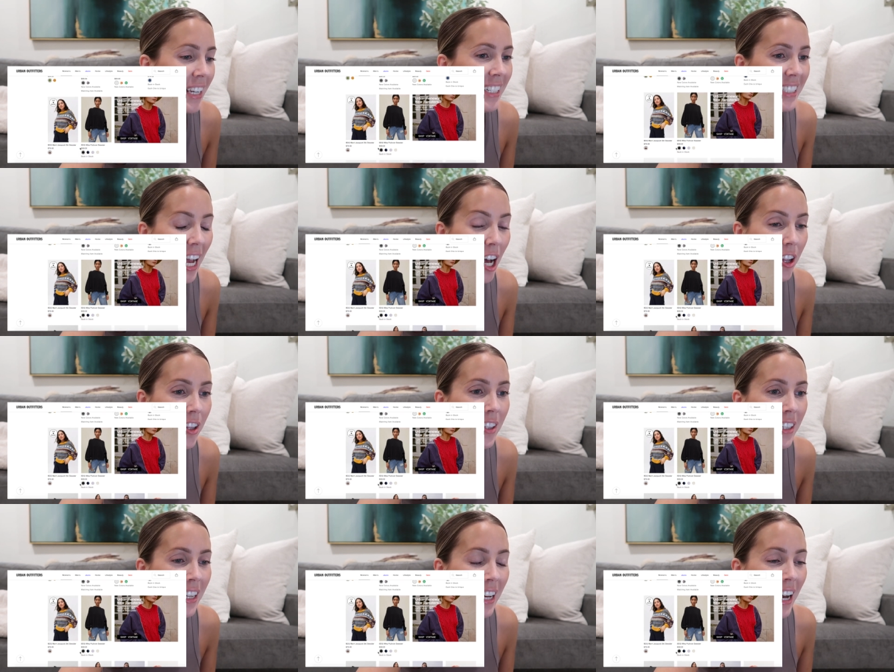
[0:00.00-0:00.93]
can
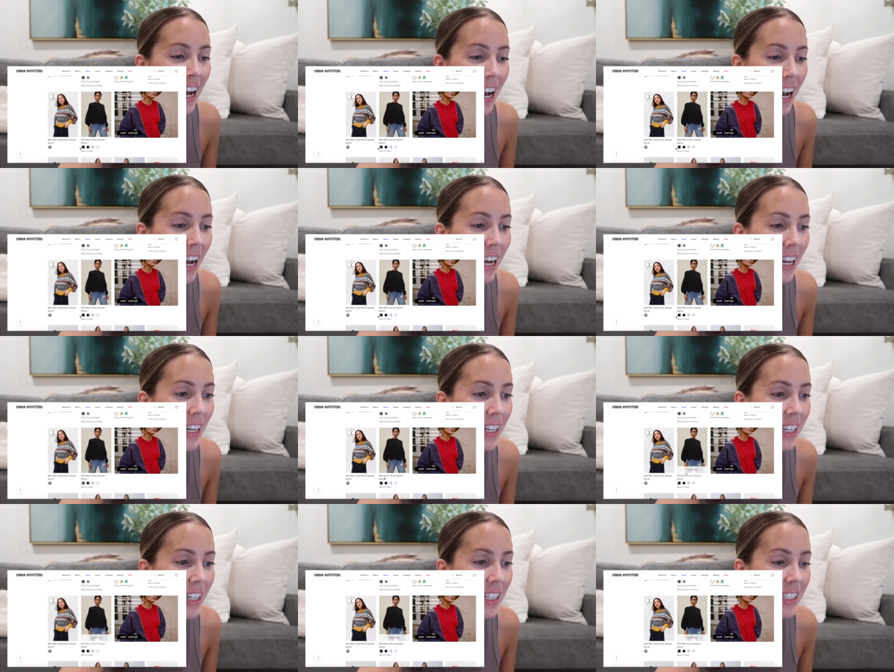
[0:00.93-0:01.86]
tell,
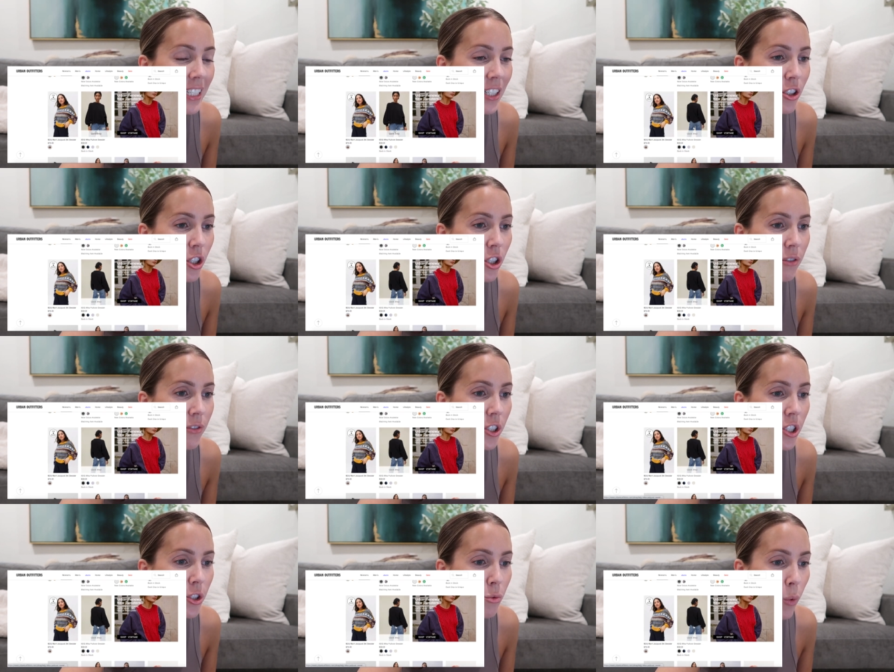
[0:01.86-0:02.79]
I need to look for
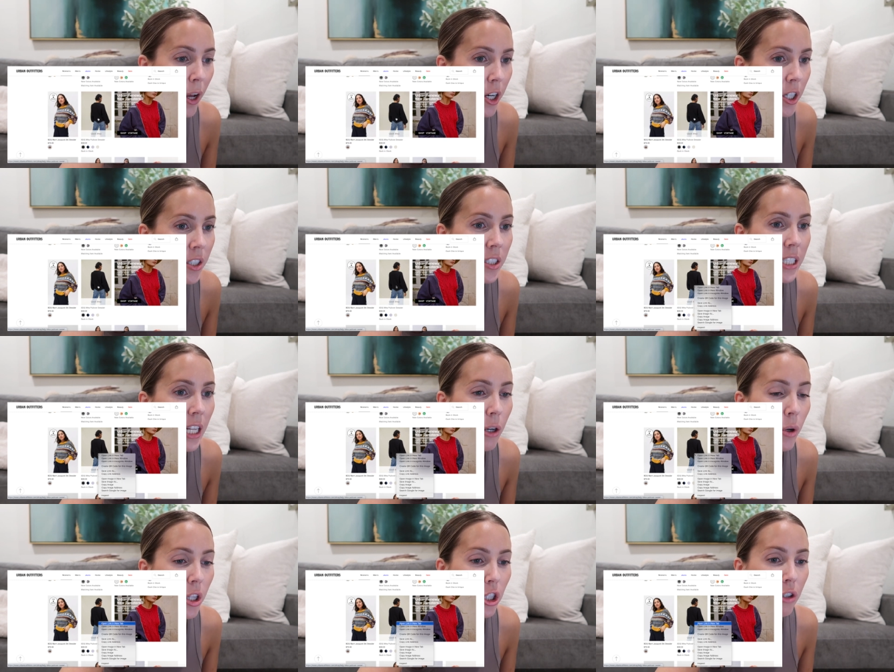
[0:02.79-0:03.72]
sweaters. I
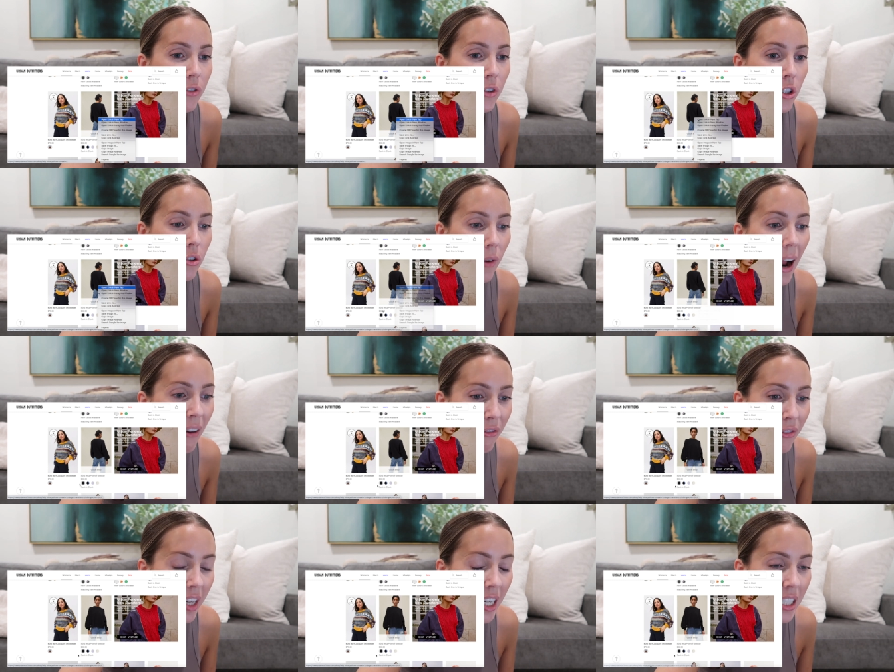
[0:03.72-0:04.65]
want to look for
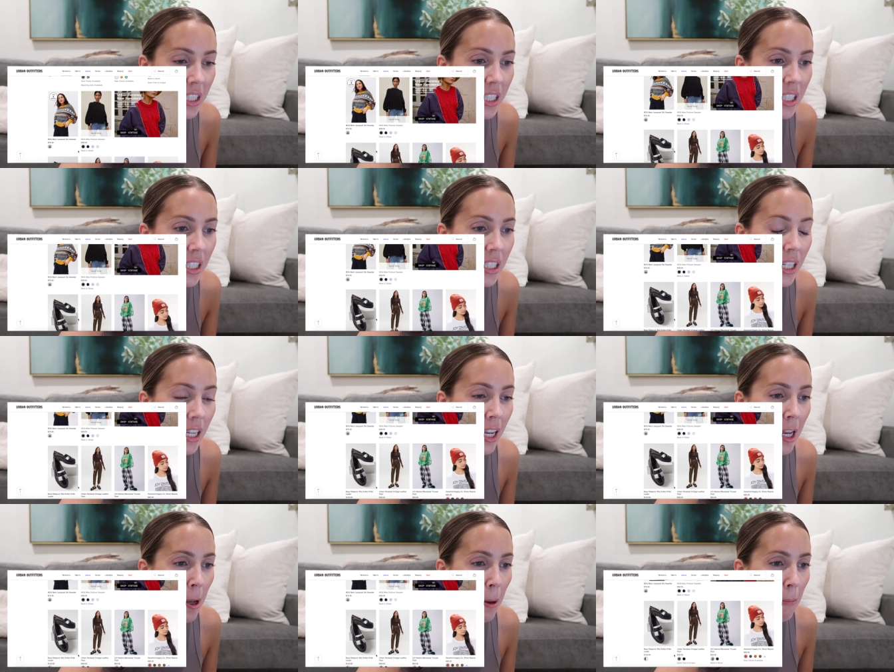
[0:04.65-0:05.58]
graphics,
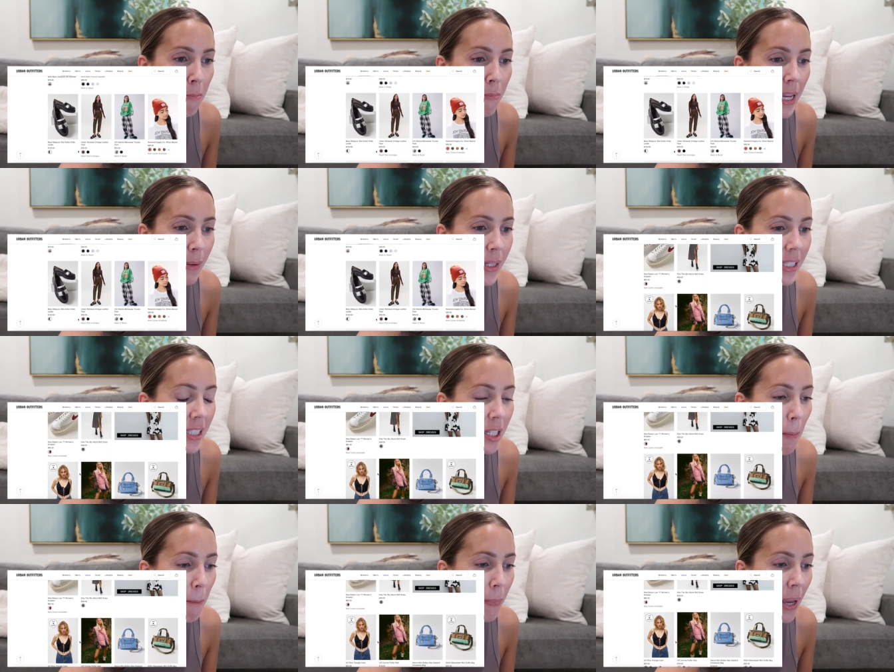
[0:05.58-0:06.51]
maybe
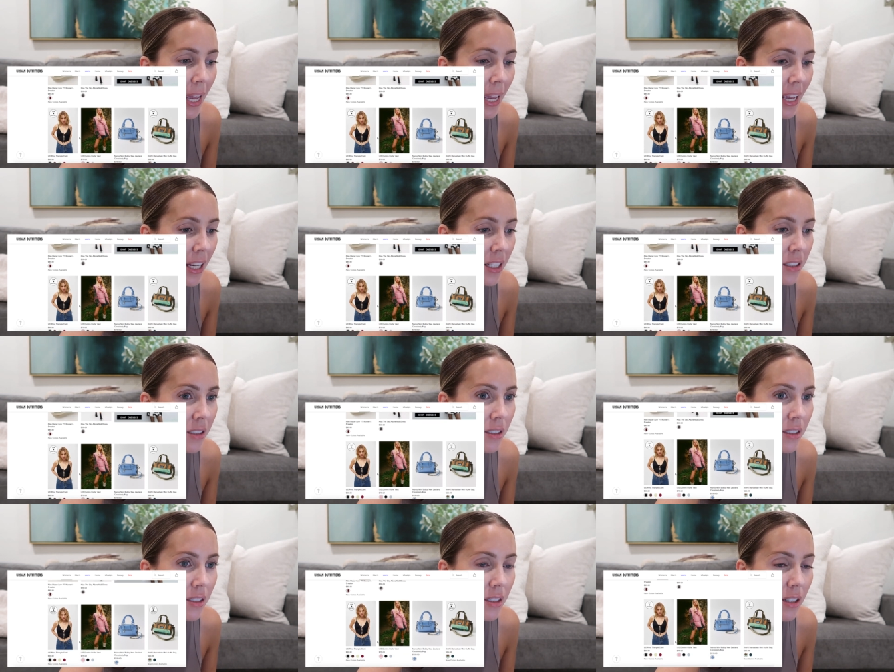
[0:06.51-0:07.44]
some
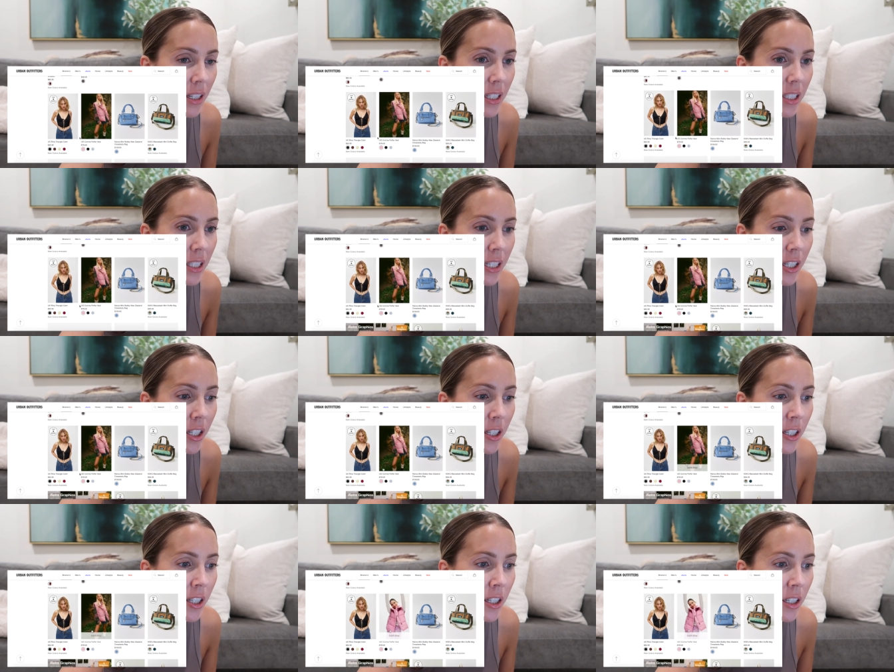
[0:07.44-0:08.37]
pants, in
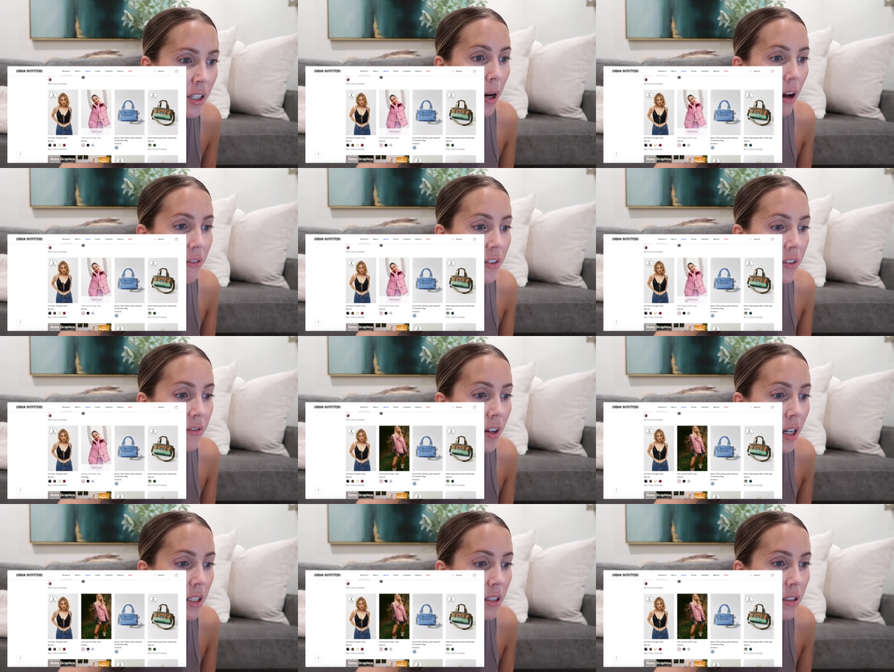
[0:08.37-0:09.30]
here. Puffer
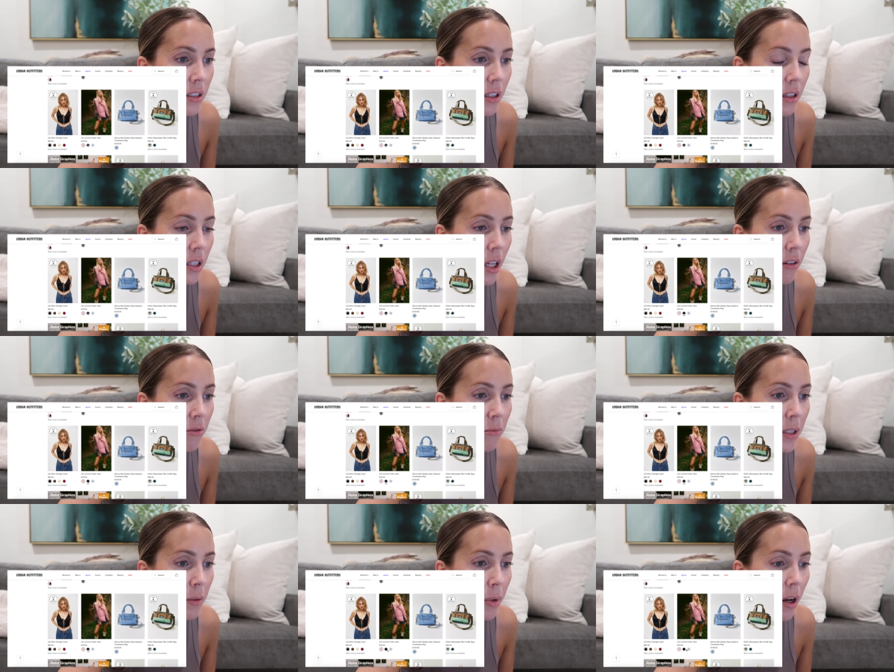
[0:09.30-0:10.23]
vests. love
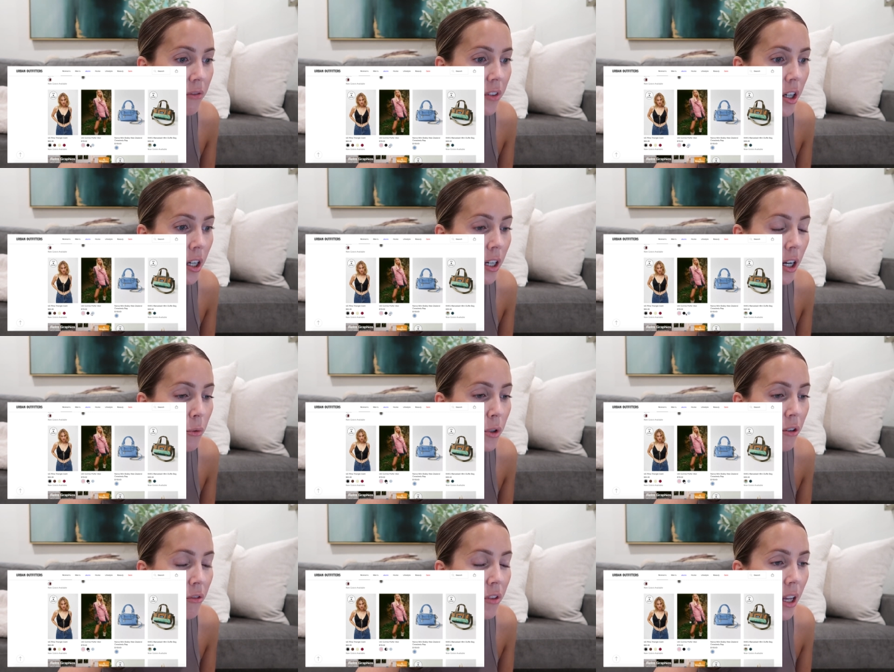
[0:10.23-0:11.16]
me a puffer. I
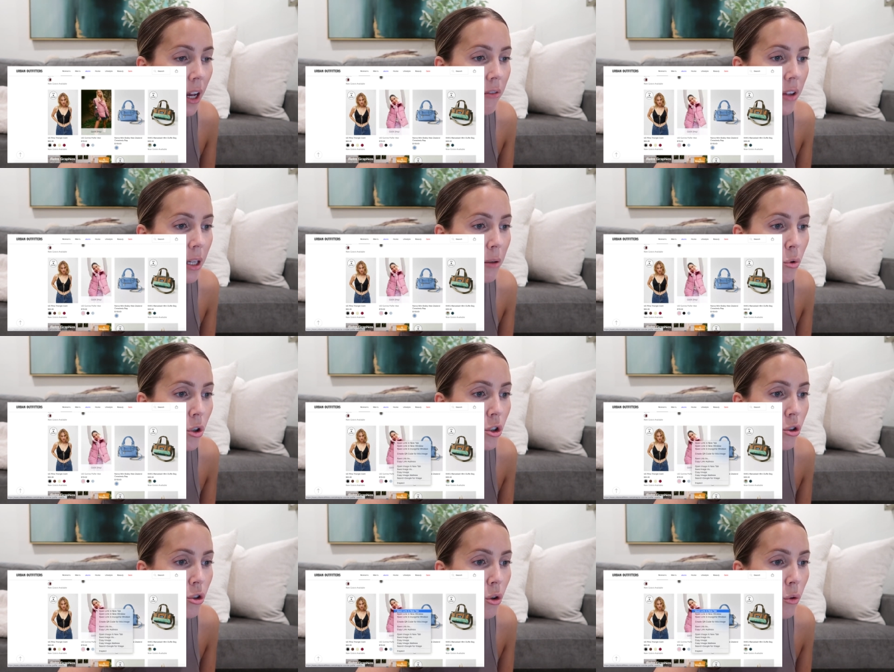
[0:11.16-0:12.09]
wonder if they have like more
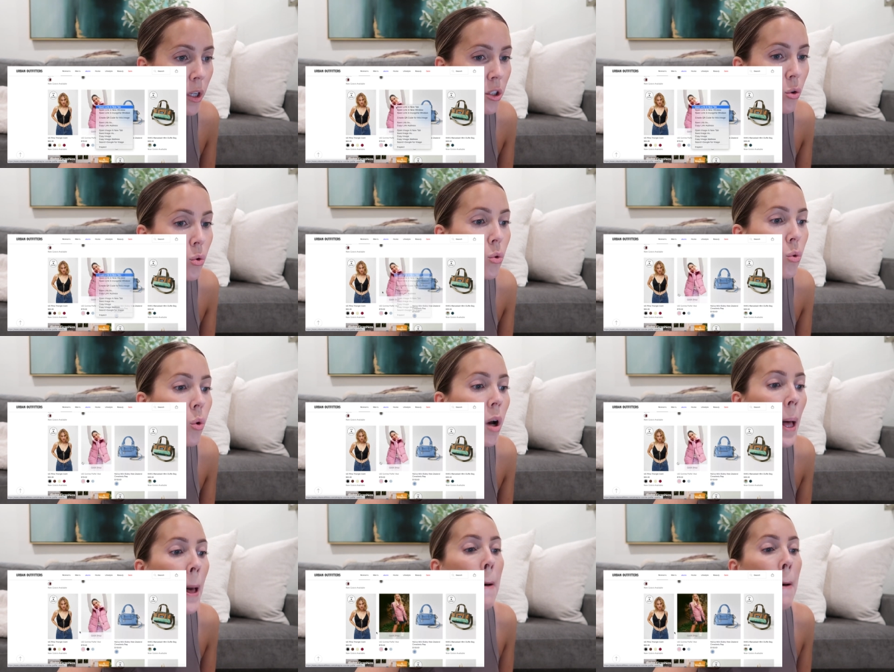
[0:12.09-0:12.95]
neutral ones. Ooh,